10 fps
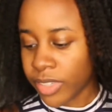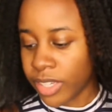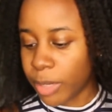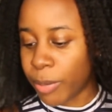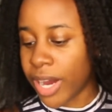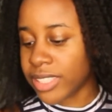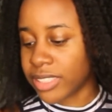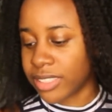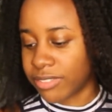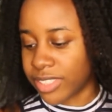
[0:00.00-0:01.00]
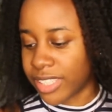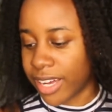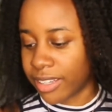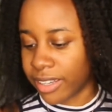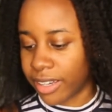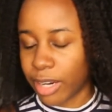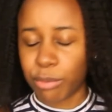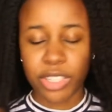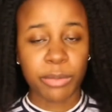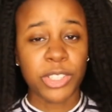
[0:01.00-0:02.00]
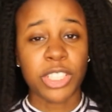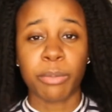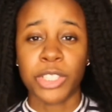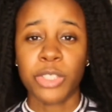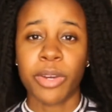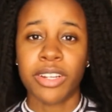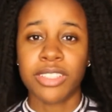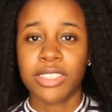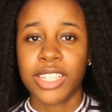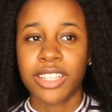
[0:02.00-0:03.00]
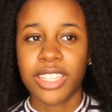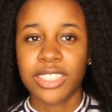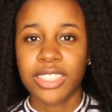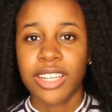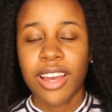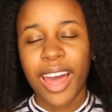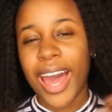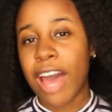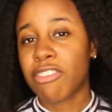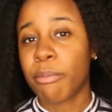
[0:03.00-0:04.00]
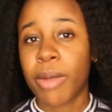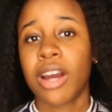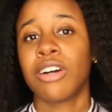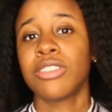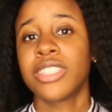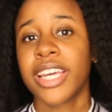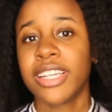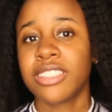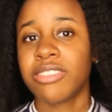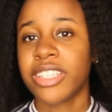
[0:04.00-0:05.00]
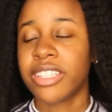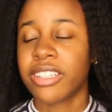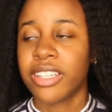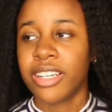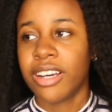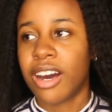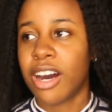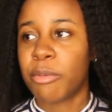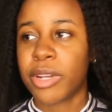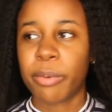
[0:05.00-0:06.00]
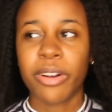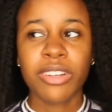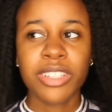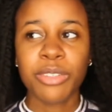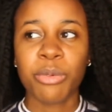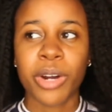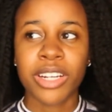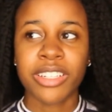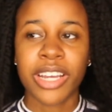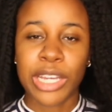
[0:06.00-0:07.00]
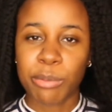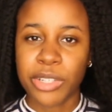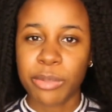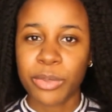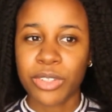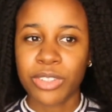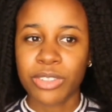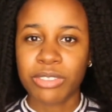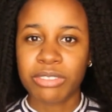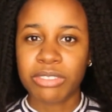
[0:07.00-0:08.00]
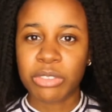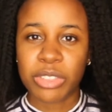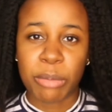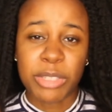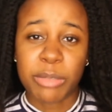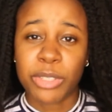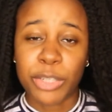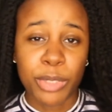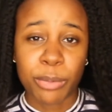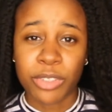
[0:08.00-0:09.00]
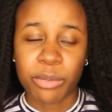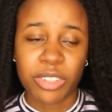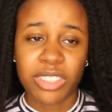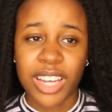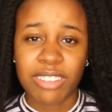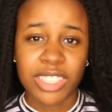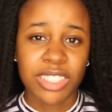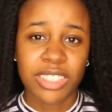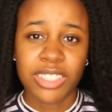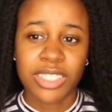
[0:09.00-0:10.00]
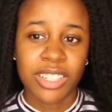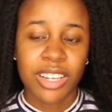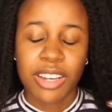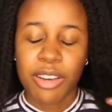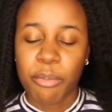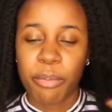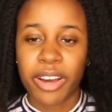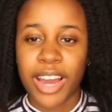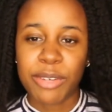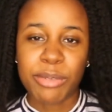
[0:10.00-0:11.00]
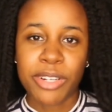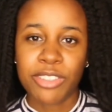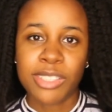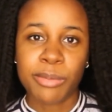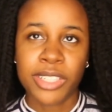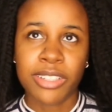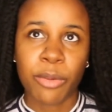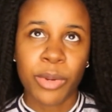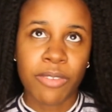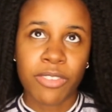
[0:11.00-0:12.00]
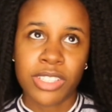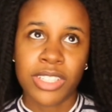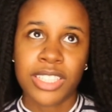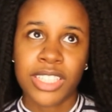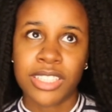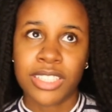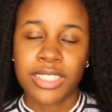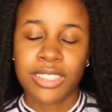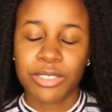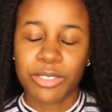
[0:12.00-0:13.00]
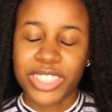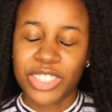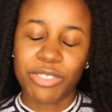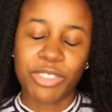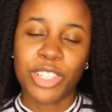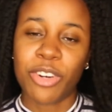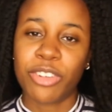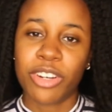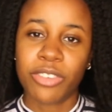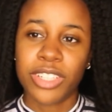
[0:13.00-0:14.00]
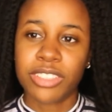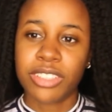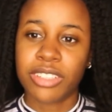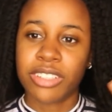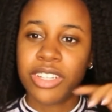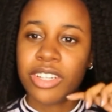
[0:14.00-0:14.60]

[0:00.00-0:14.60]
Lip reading: a positive is that I'm pretty much habituated to tinnitus. I have a mild case of it, and apparently 1 in 8 people, well, that means 1 billion people in the world have tinnitus. But I remember I used to be when I first got tinnitus, which if you don't know, it's the